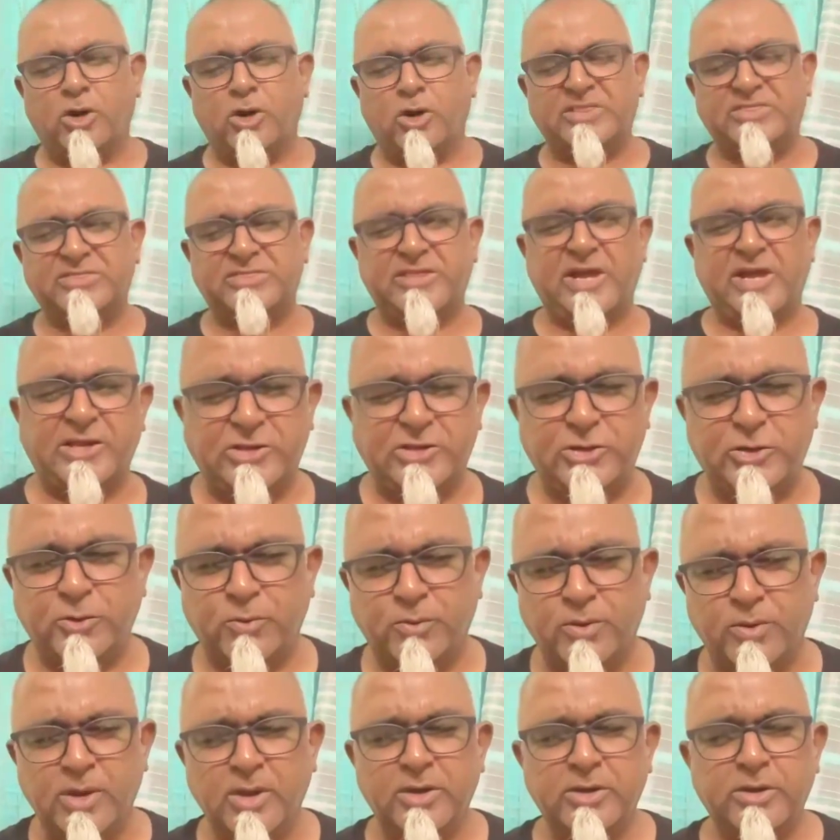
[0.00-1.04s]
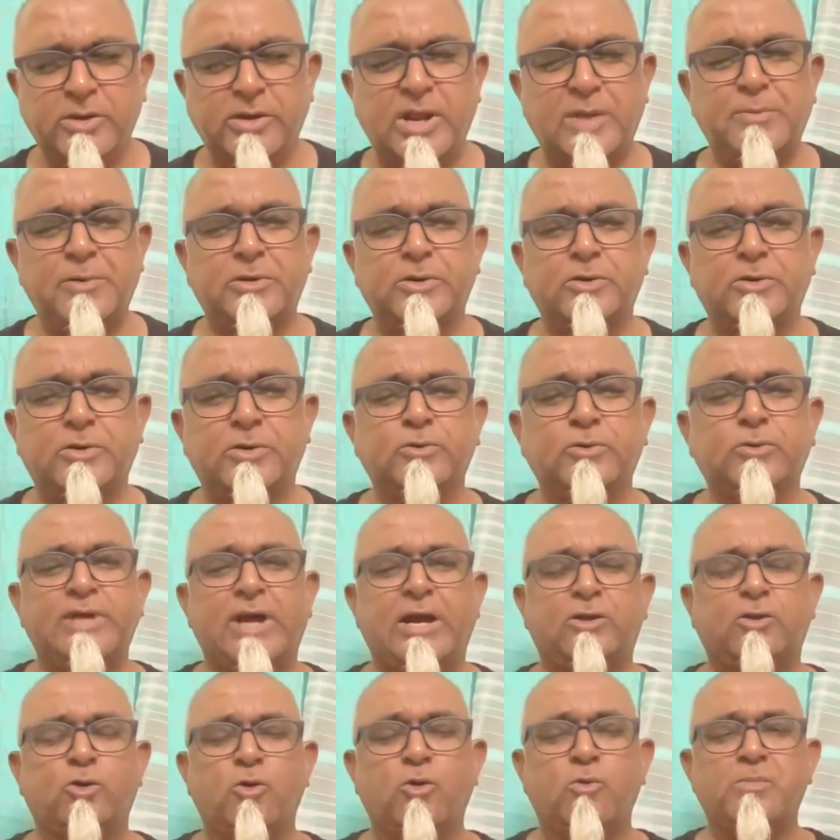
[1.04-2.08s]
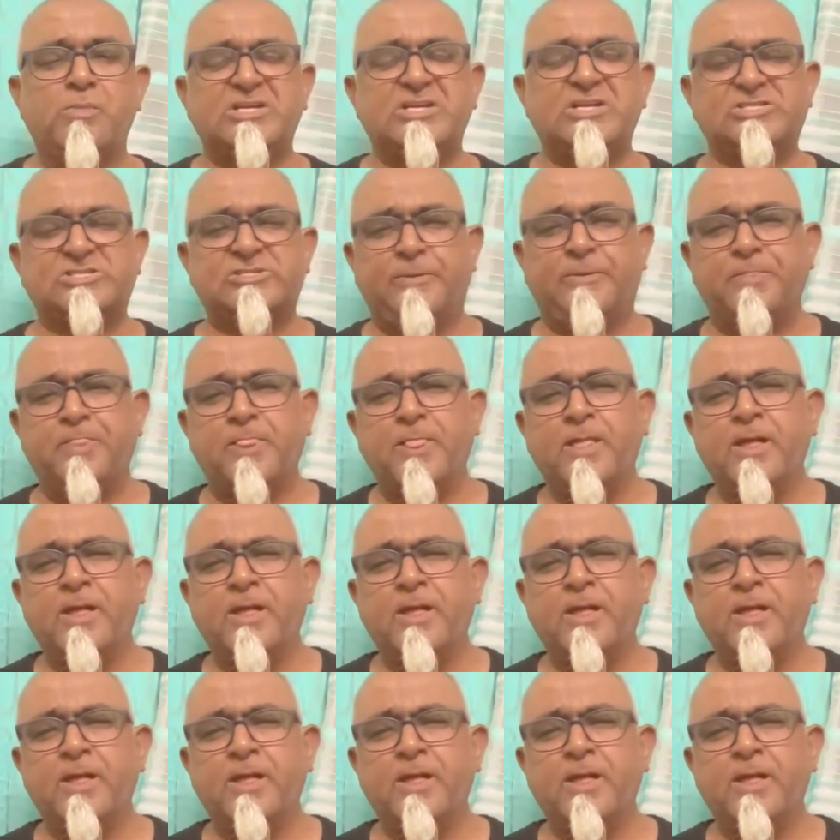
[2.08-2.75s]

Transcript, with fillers: We thank you. You're able to do that, oh Master.